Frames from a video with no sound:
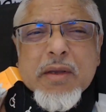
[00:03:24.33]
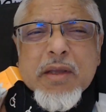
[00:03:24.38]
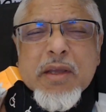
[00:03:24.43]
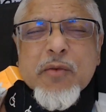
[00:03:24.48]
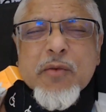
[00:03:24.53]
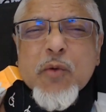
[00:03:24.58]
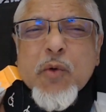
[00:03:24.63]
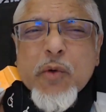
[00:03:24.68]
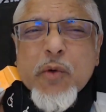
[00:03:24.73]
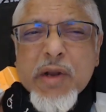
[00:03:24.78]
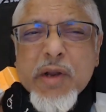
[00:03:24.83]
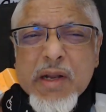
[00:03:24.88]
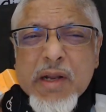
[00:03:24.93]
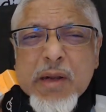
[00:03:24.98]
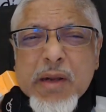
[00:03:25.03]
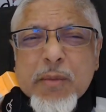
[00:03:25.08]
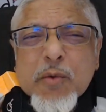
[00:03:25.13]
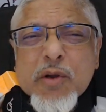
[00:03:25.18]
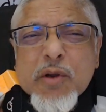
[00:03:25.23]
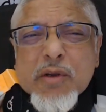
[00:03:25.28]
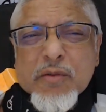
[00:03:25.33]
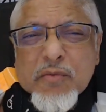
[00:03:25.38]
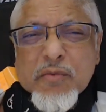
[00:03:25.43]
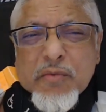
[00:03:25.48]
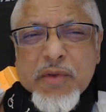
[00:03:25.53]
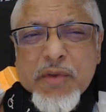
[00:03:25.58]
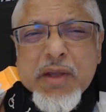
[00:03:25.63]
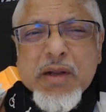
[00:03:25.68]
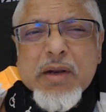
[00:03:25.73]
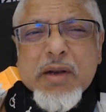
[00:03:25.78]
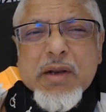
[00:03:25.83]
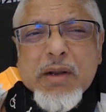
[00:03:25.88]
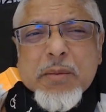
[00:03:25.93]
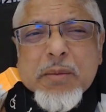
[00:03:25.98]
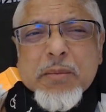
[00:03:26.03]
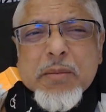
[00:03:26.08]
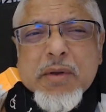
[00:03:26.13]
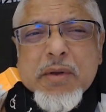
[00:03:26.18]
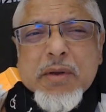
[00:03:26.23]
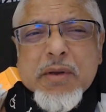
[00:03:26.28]
If you're worrying about a fan
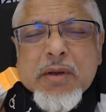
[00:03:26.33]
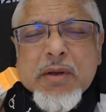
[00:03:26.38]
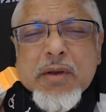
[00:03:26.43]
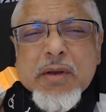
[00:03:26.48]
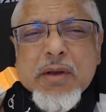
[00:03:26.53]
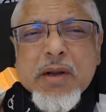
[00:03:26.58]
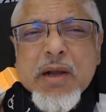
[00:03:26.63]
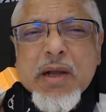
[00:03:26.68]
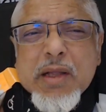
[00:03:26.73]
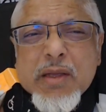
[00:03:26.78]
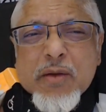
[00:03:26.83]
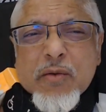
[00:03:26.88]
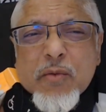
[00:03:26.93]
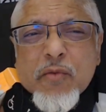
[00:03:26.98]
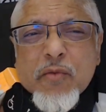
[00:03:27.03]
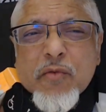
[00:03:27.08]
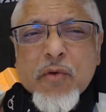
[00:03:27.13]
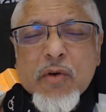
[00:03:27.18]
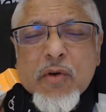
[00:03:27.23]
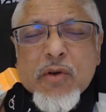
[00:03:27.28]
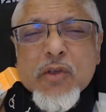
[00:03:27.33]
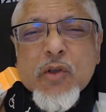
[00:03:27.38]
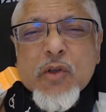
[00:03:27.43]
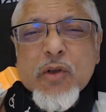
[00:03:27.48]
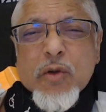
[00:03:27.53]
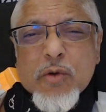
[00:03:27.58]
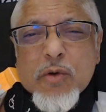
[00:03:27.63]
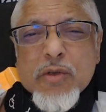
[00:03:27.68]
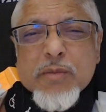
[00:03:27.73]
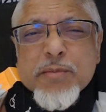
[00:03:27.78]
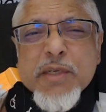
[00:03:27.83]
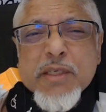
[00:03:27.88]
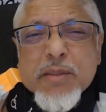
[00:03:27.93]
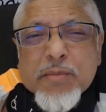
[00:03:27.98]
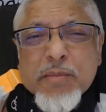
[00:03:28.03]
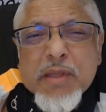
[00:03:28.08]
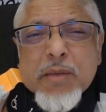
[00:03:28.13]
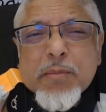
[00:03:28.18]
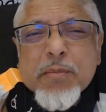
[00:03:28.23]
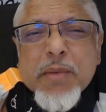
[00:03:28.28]
club, rather focus. Who
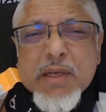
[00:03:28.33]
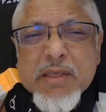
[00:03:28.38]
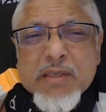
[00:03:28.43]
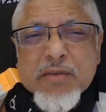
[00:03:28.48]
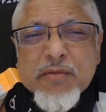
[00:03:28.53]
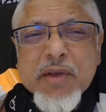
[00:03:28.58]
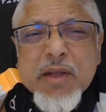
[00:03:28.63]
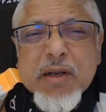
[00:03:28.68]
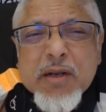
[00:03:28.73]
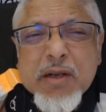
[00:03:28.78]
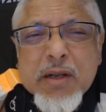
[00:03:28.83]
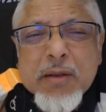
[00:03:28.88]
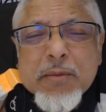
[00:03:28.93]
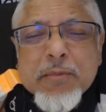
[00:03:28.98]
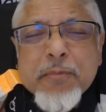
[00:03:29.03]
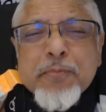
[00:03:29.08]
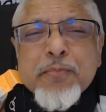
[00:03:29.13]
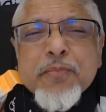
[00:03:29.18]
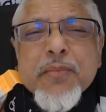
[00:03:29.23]
must be the best fan club?